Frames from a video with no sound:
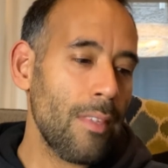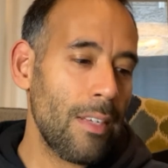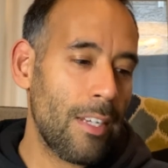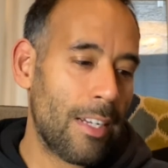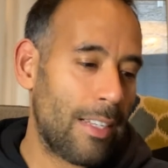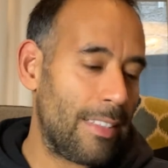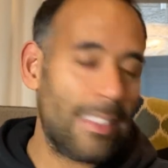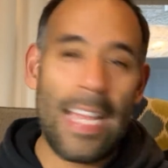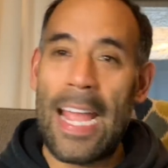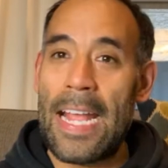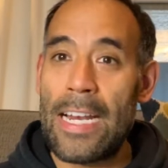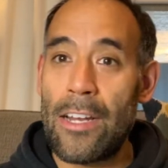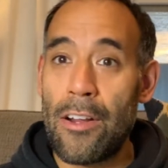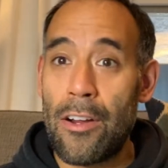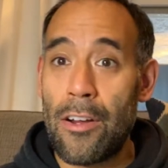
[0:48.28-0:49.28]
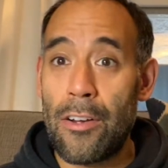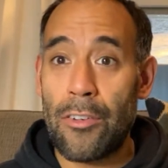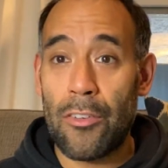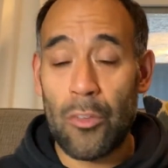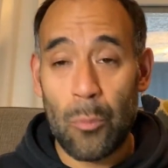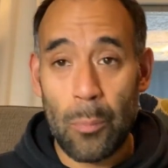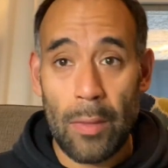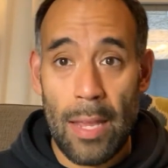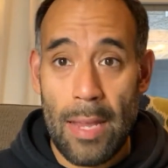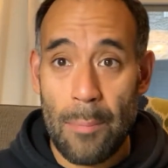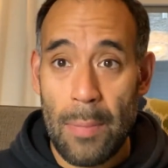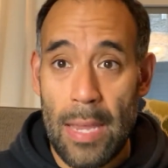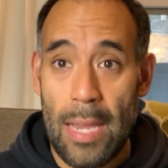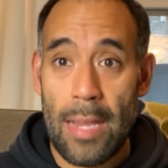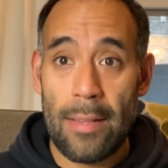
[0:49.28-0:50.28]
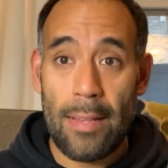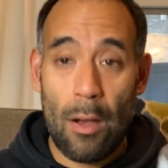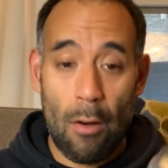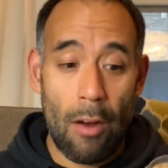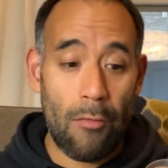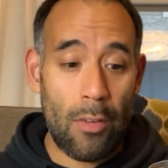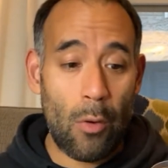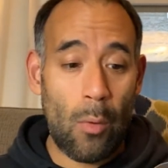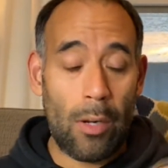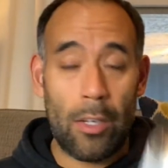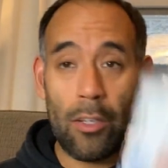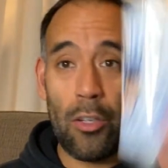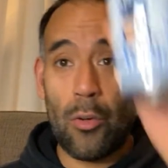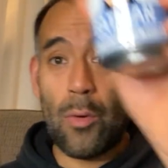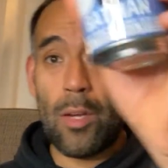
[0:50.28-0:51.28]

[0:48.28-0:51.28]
container, display piece, however you want to do